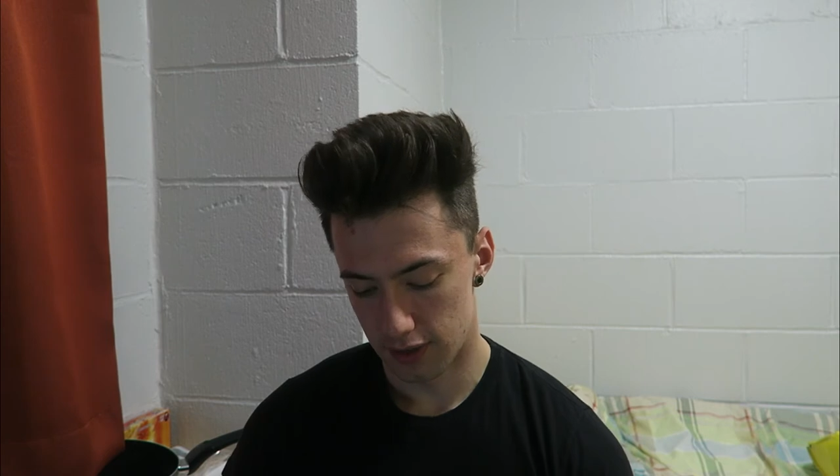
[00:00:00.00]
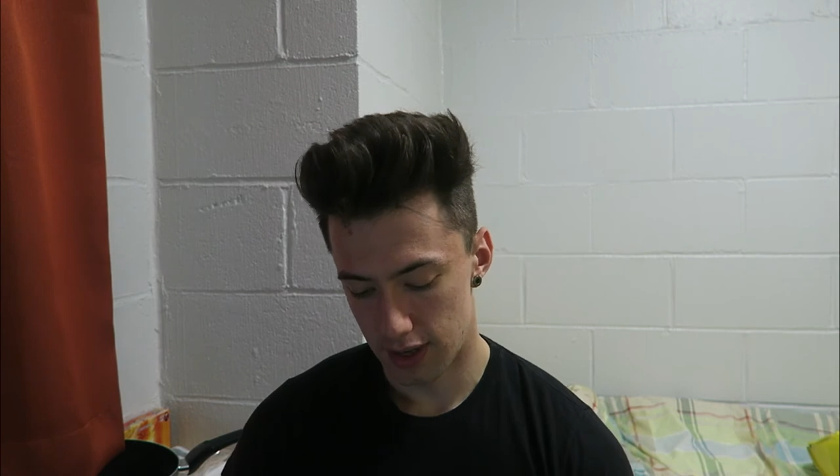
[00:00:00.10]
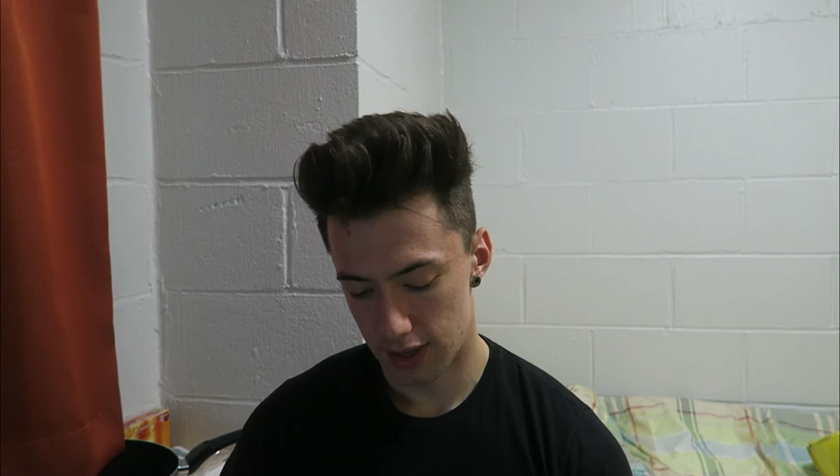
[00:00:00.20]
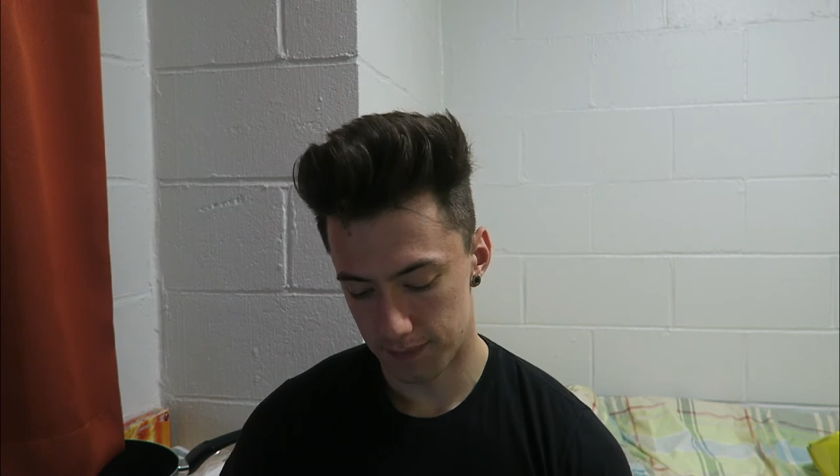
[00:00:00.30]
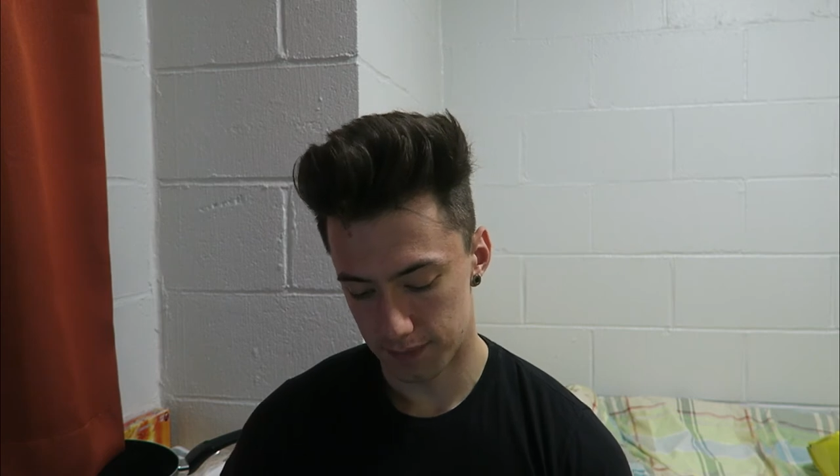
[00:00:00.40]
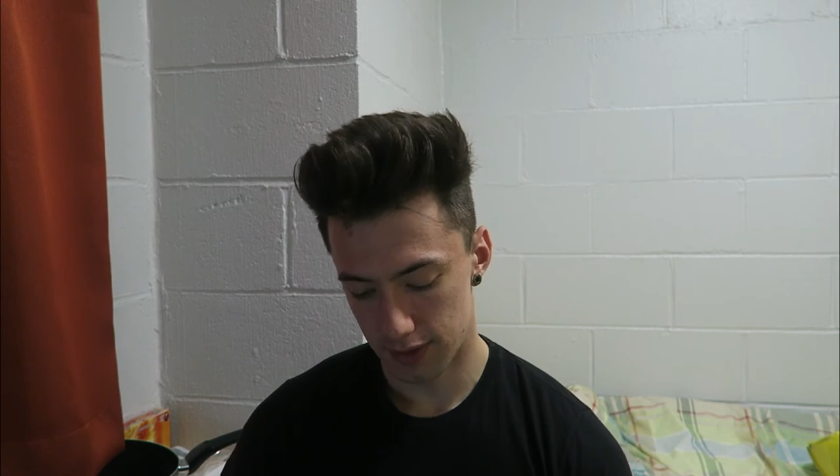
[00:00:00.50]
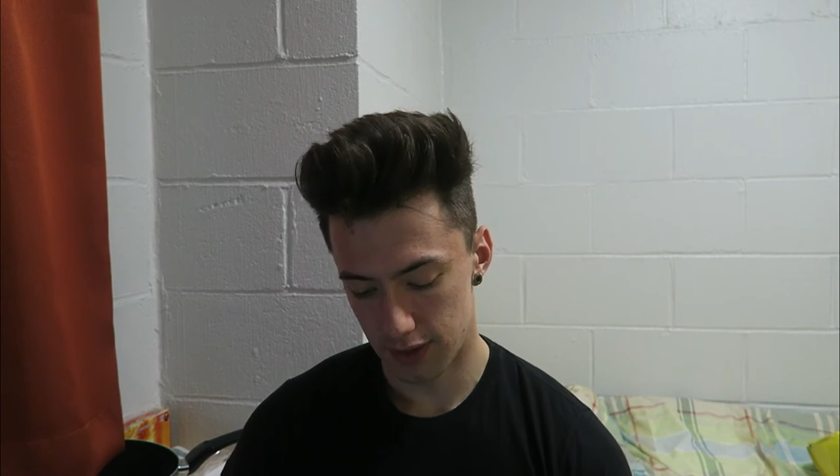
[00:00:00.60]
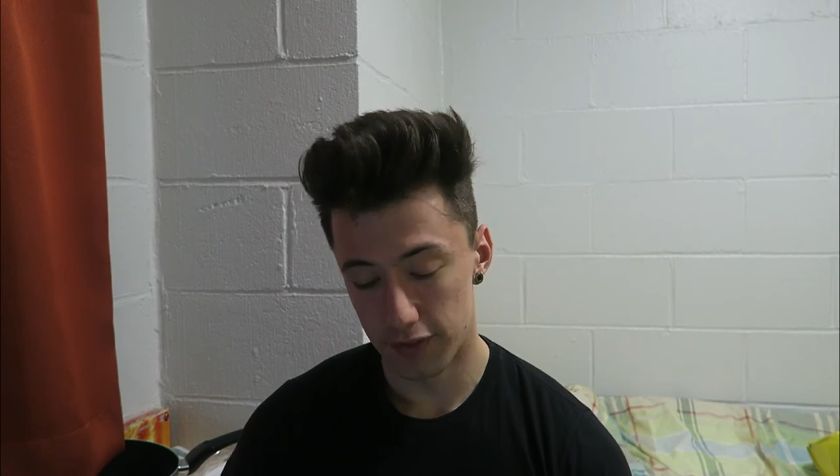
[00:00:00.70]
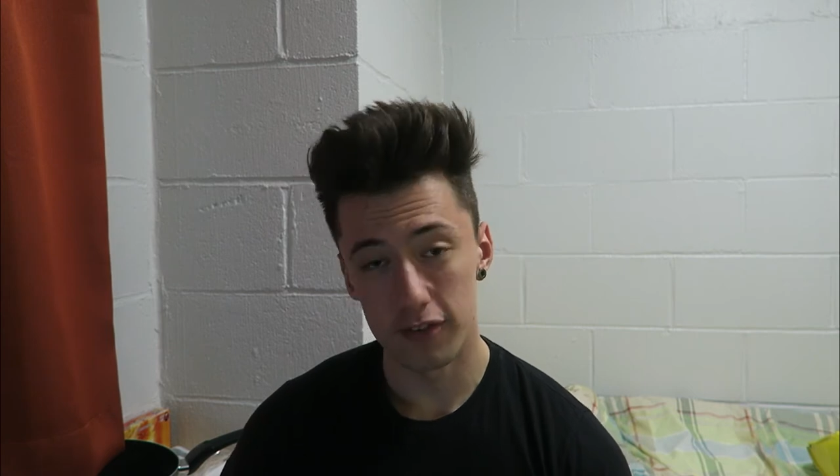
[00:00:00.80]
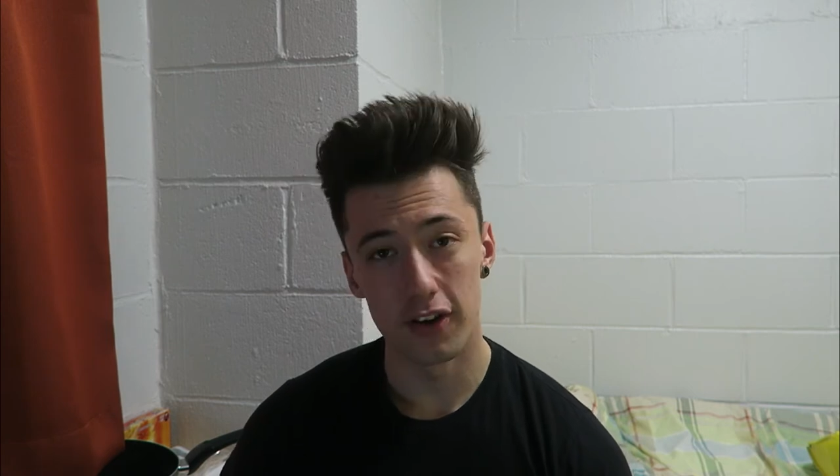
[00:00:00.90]
So yeah,
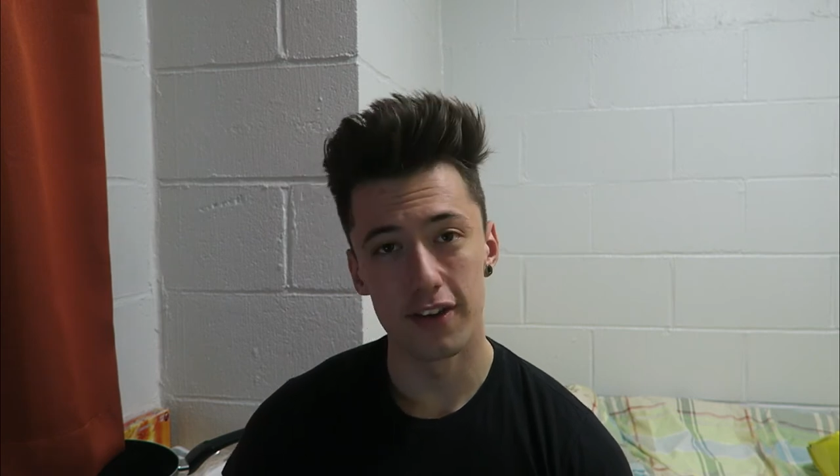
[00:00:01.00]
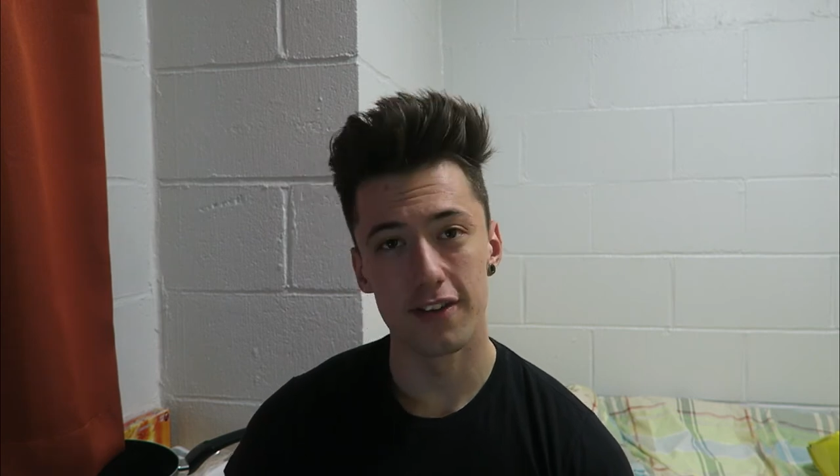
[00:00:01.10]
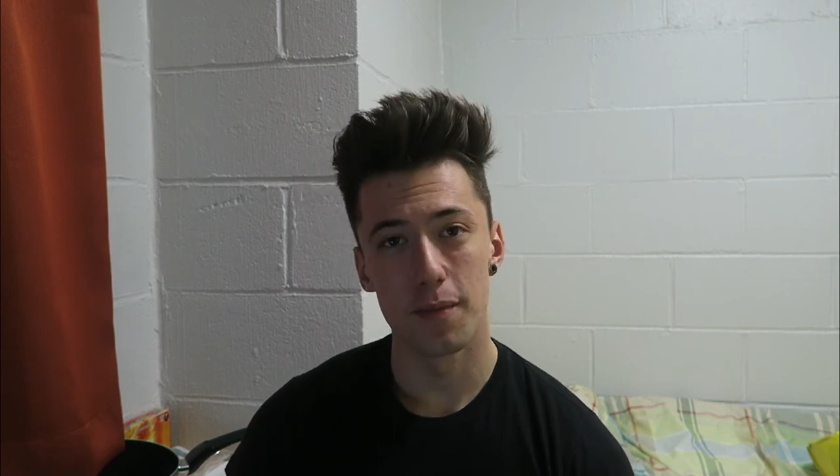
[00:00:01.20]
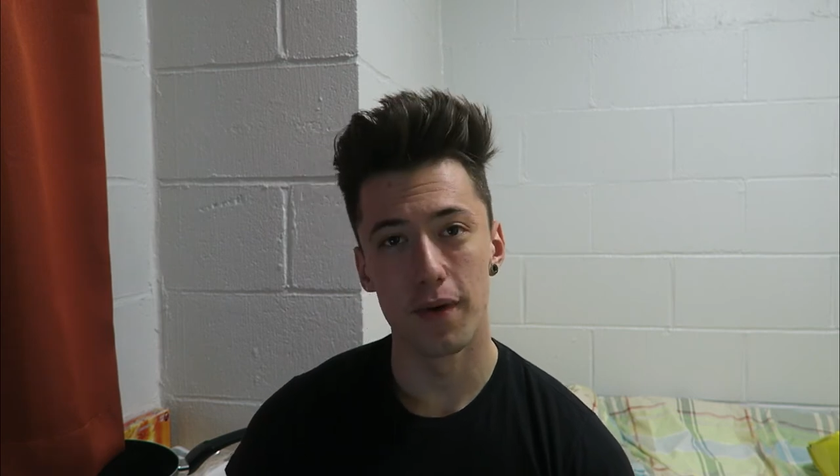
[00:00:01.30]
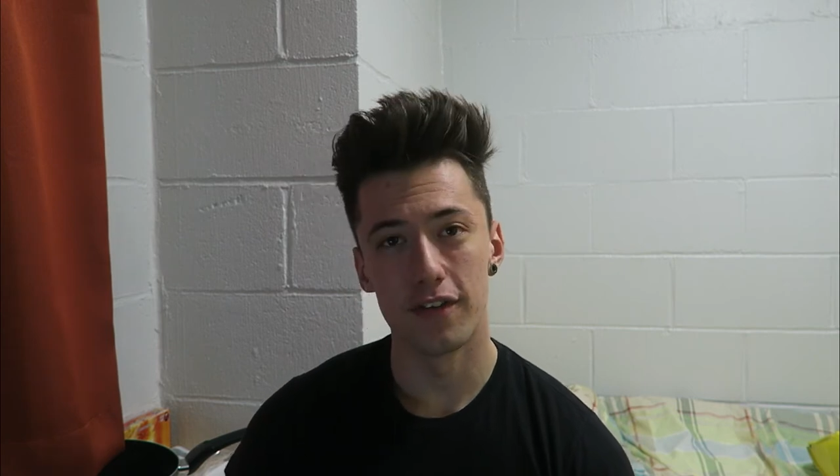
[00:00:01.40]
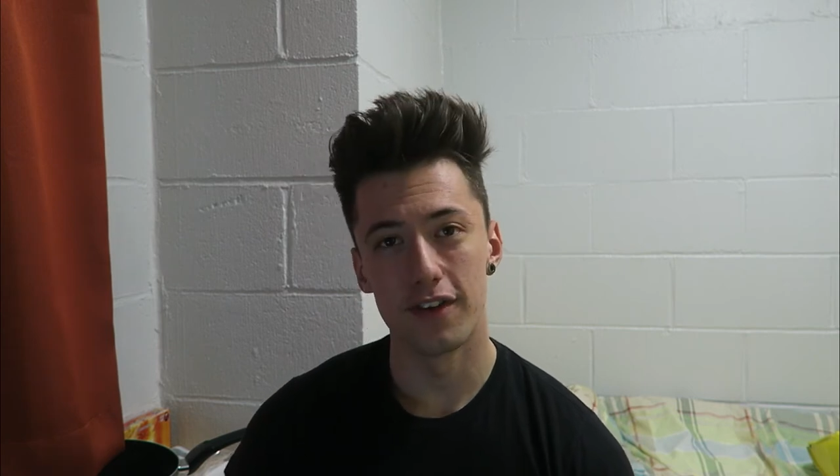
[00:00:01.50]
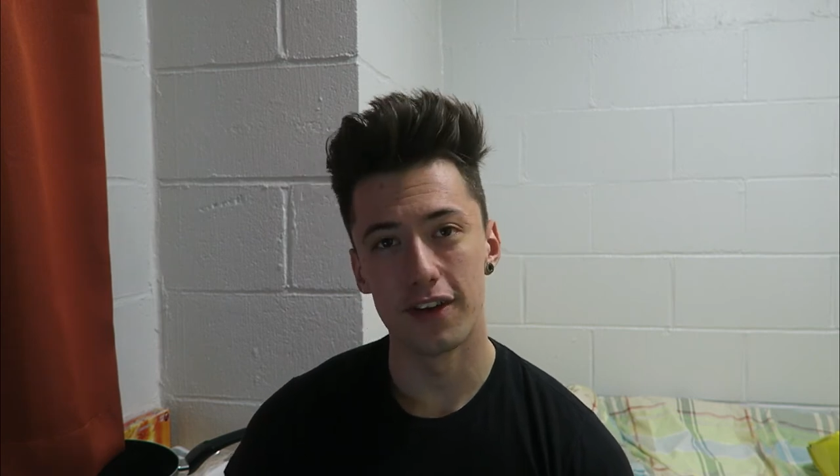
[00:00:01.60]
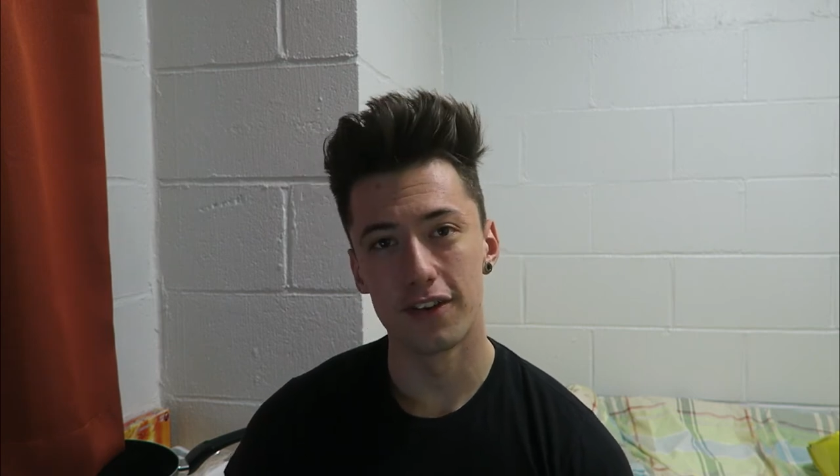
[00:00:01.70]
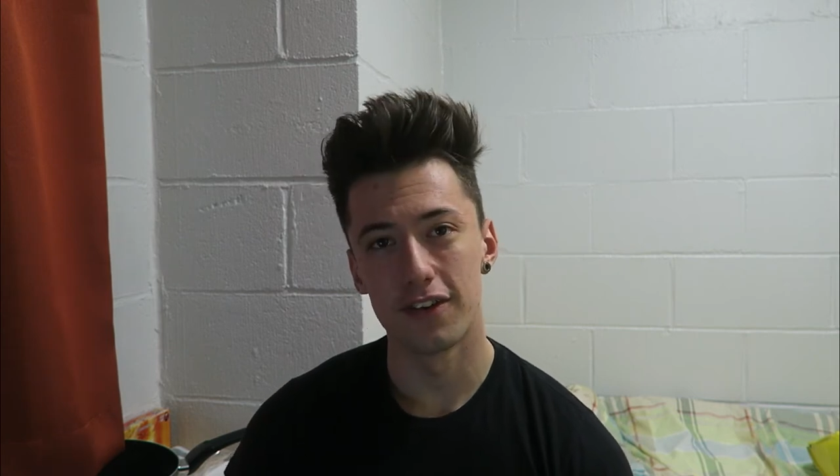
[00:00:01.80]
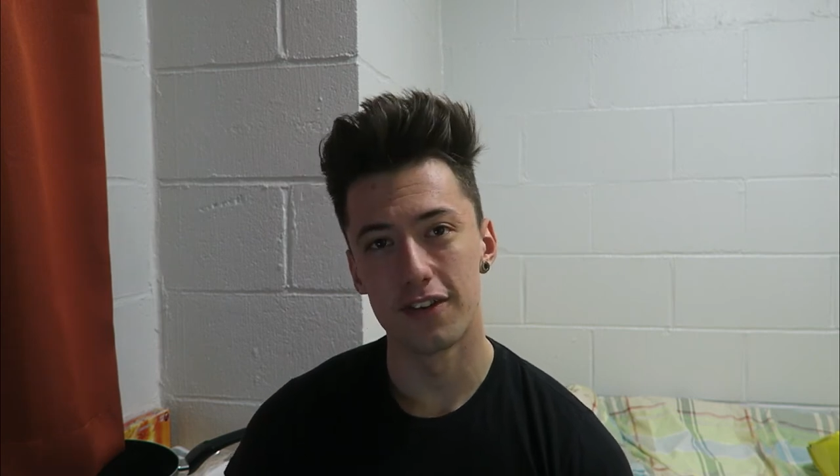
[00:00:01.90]
if I've gone into the bottom right
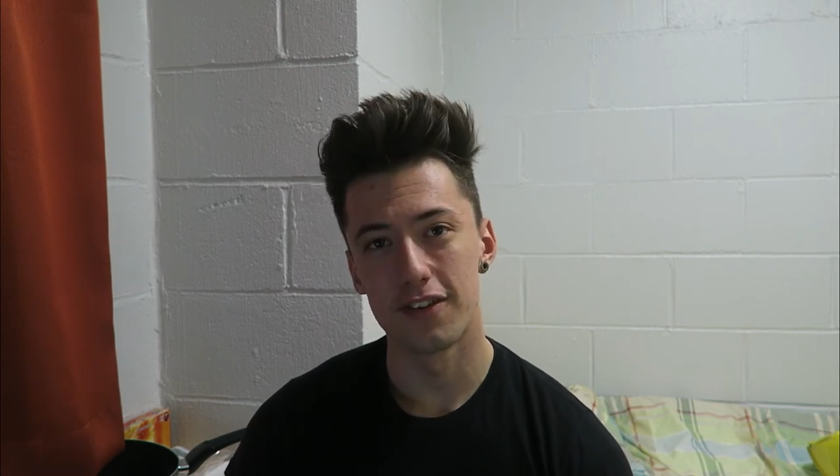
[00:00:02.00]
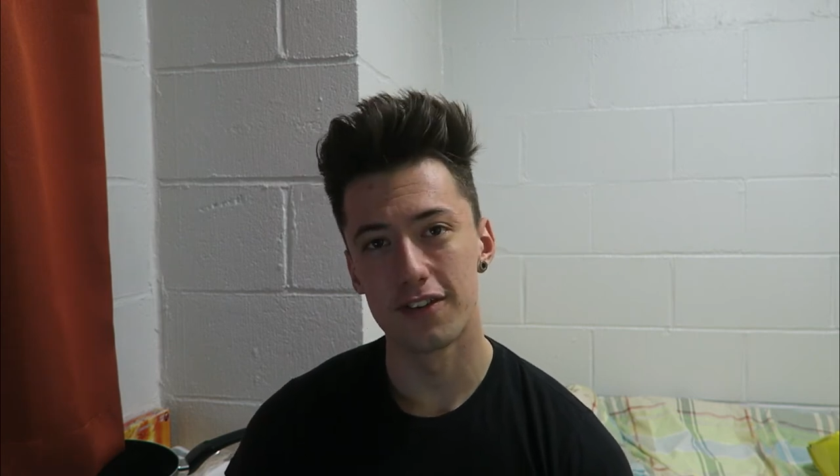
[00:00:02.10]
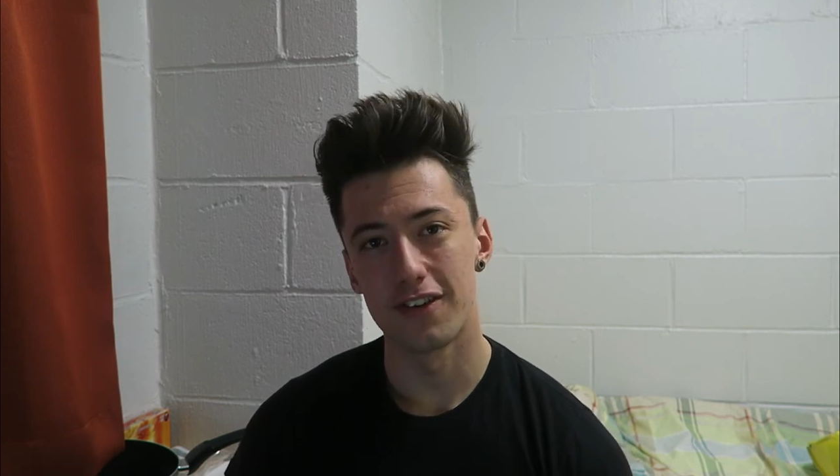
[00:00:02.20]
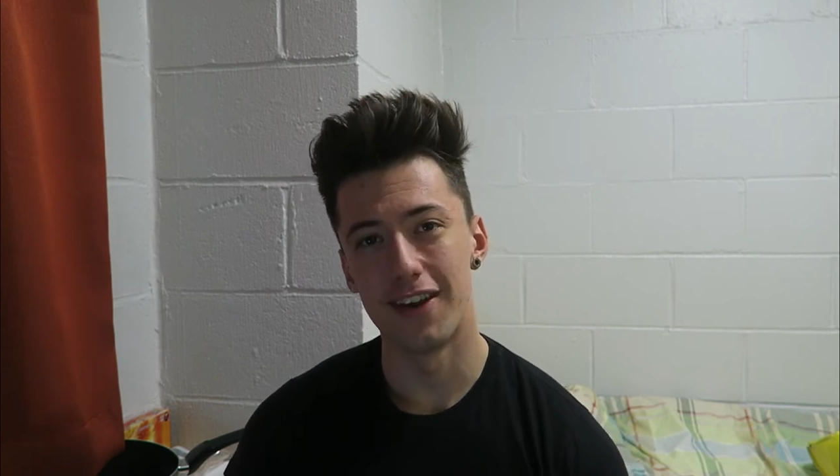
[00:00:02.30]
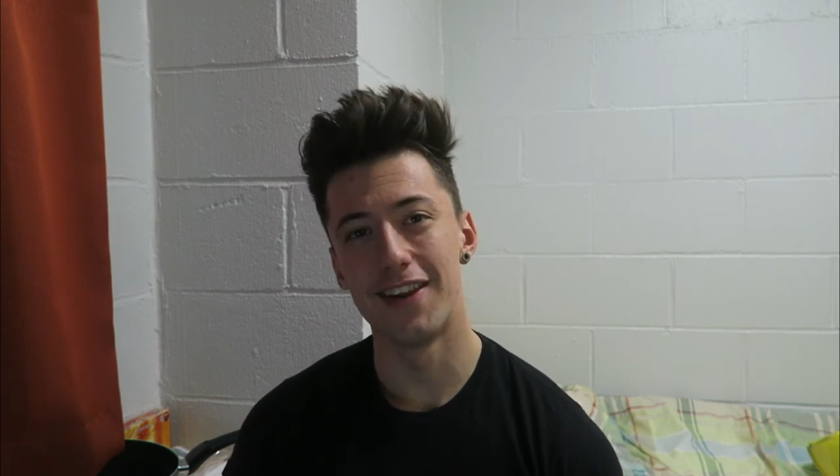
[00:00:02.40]
hand corner of the screen,